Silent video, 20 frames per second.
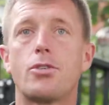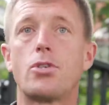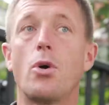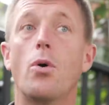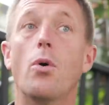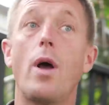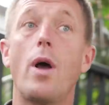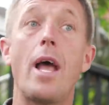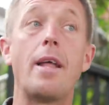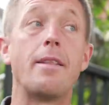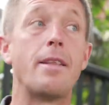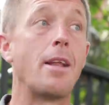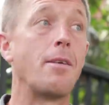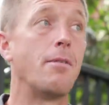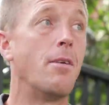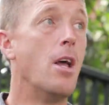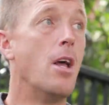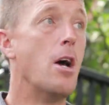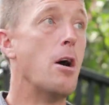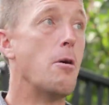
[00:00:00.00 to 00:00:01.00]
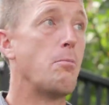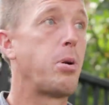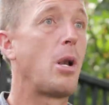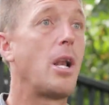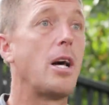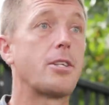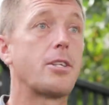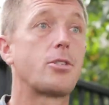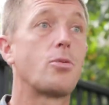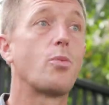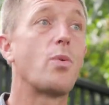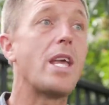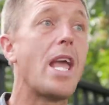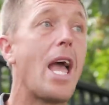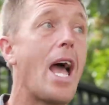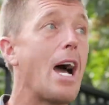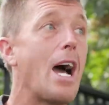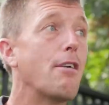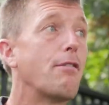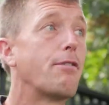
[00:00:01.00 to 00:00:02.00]
So, and then plus
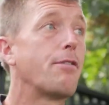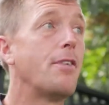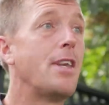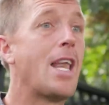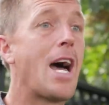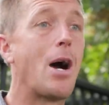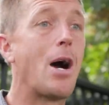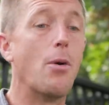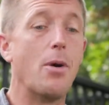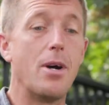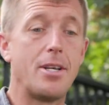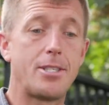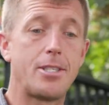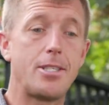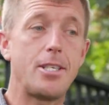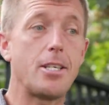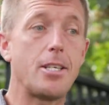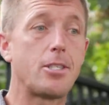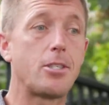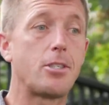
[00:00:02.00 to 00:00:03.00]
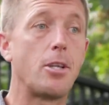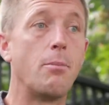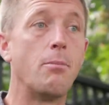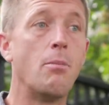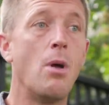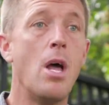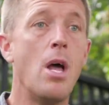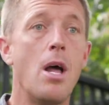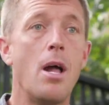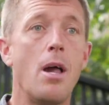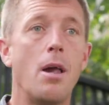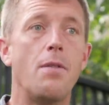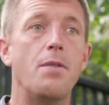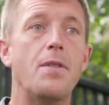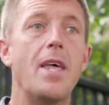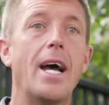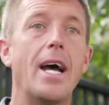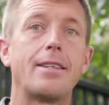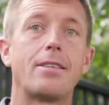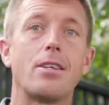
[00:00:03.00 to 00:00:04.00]
we have now a system
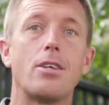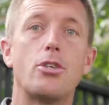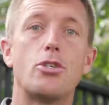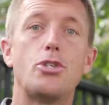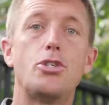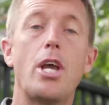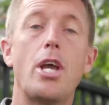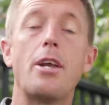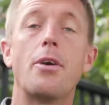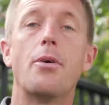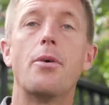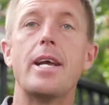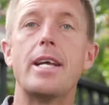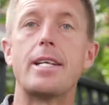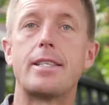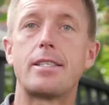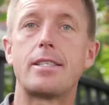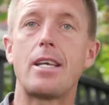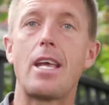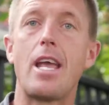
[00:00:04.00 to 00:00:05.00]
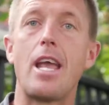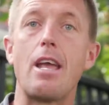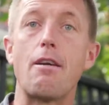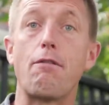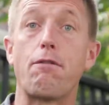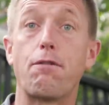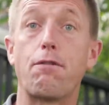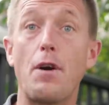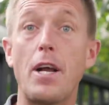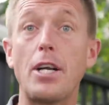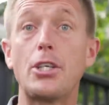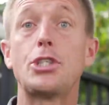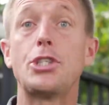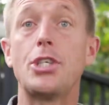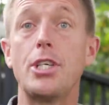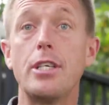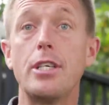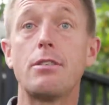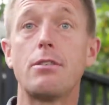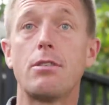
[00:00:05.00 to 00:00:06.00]
that generates a
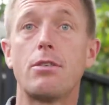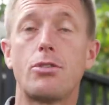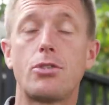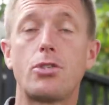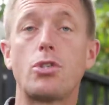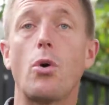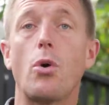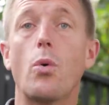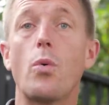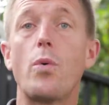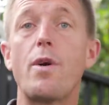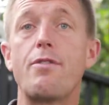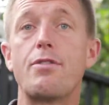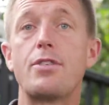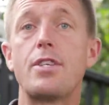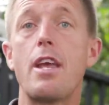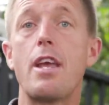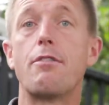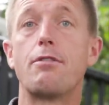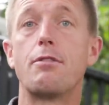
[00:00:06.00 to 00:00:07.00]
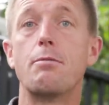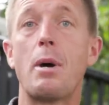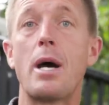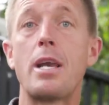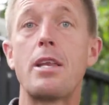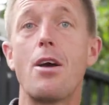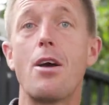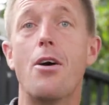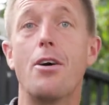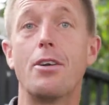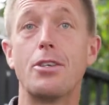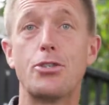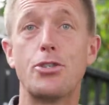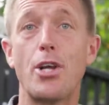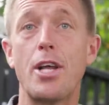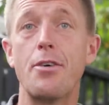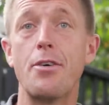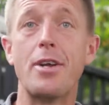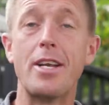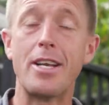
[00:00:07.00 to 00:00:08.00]
fresh sheet, so we've saved money on
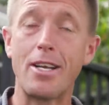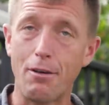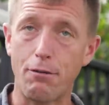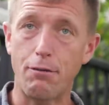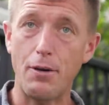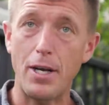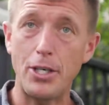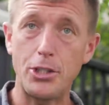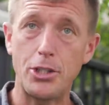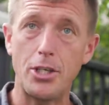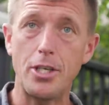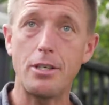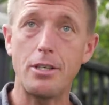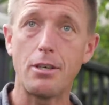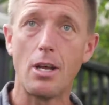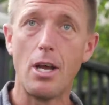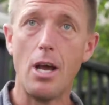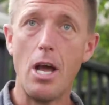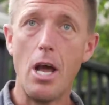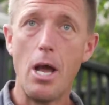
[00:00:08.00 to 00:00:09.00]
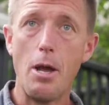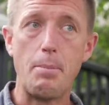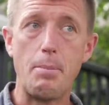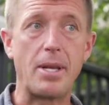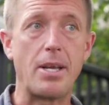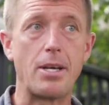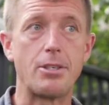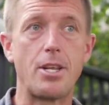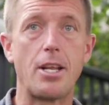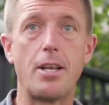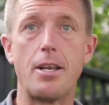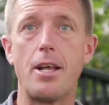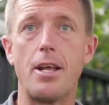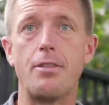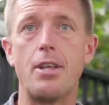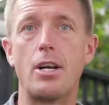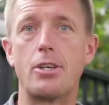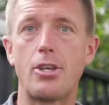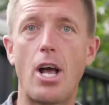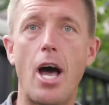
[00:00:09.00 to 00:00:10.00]
generating a fresh sheet because it,
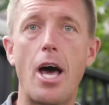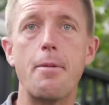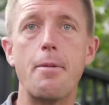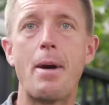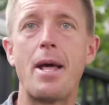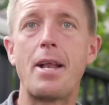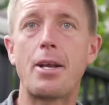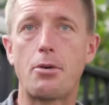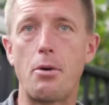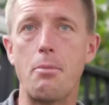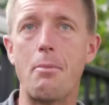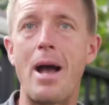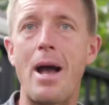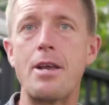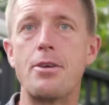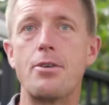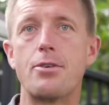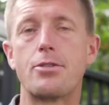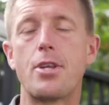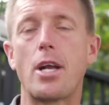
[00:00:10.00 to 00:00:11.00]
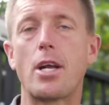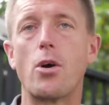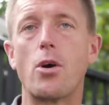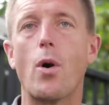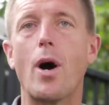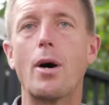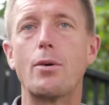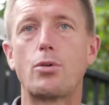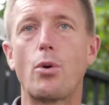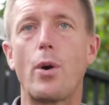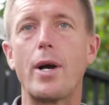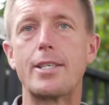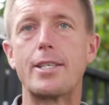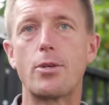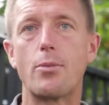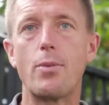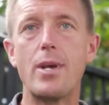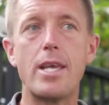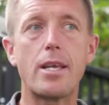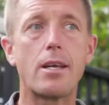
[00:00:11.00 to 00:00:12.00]
it, there's automatic reminders that go out
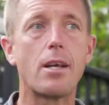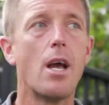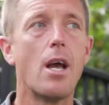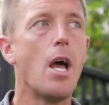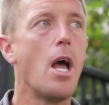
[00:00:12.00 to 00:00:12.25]
twice a week.